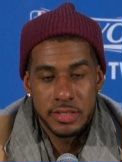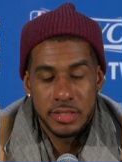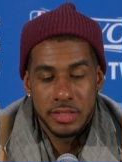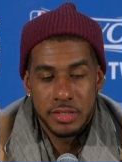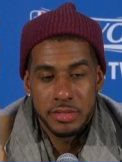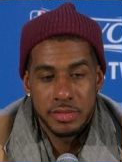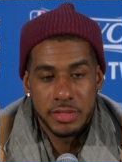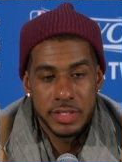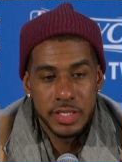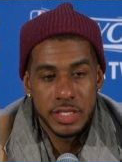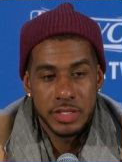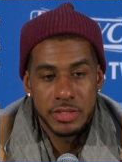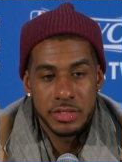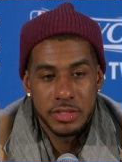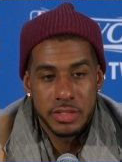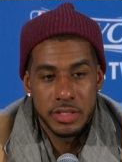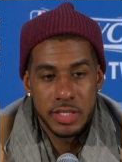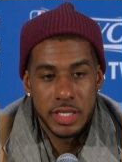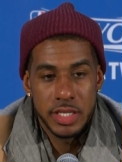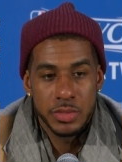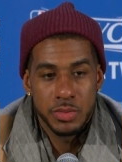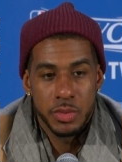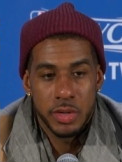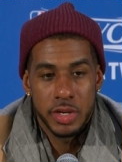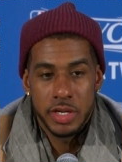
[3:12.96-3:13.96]

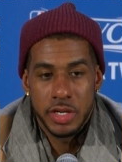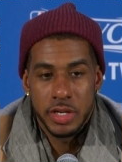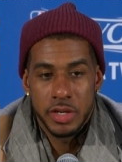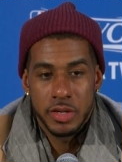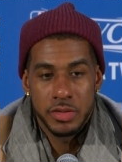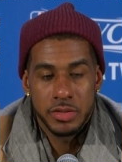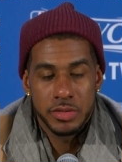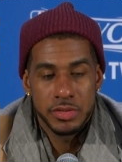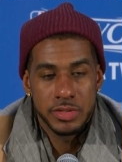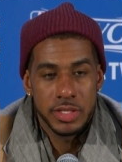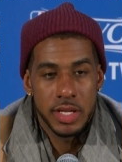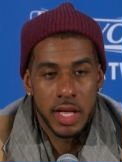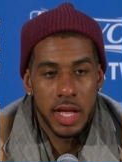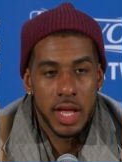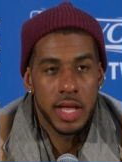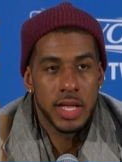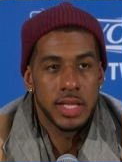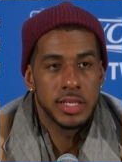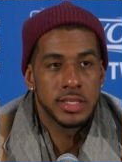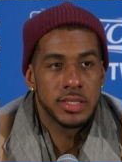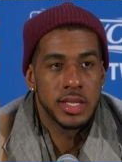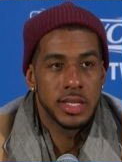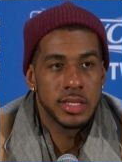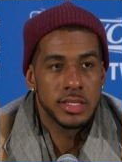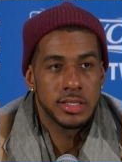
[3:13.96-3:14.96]
he's one of those
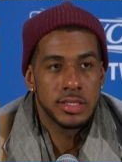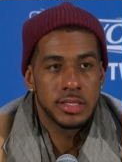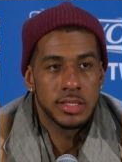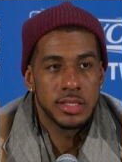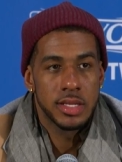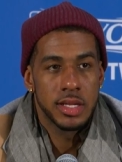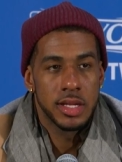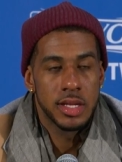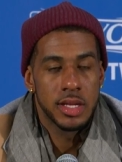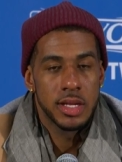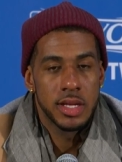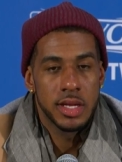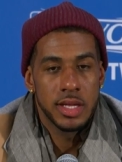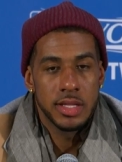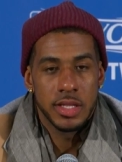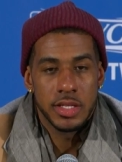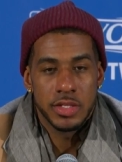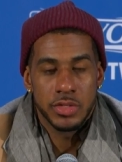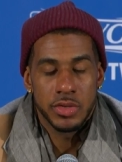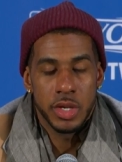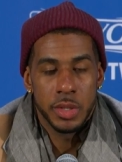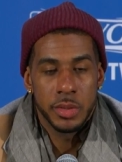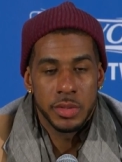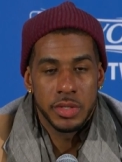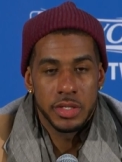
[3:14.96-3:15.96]
guys that's
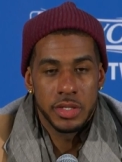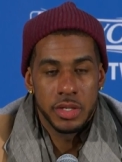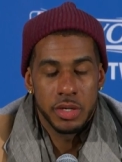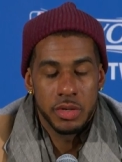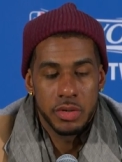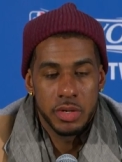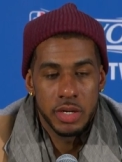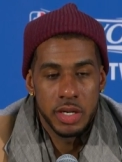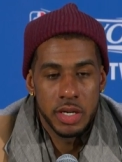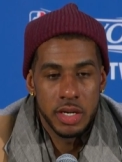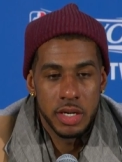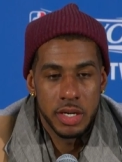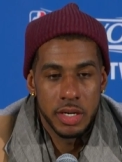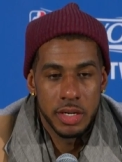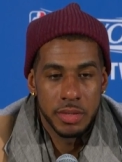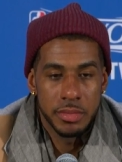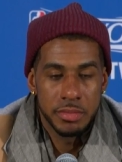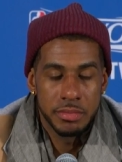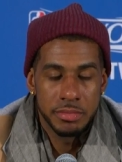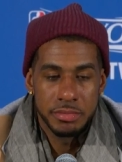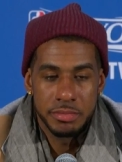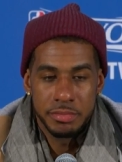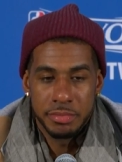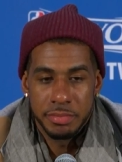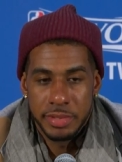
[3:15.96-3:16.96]
going to, you know,
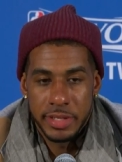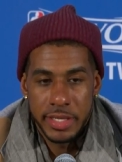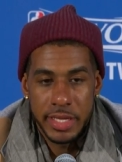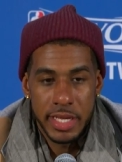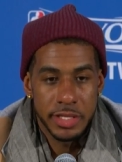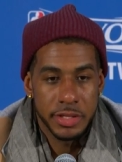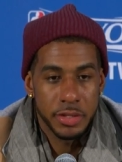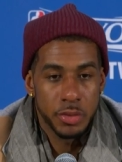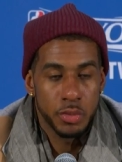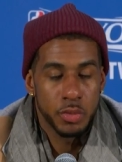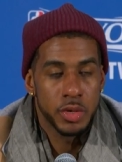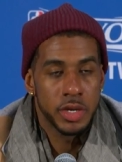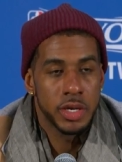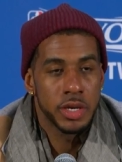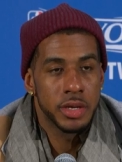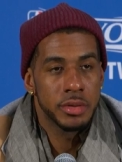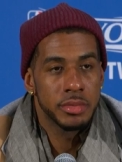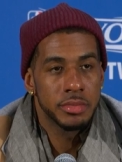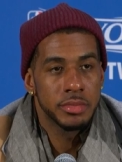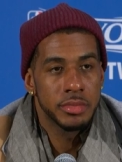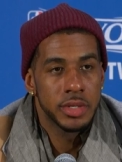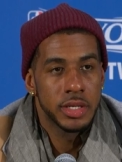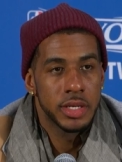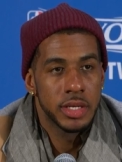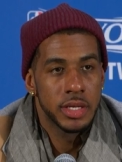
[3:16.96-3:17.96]
play at the rim.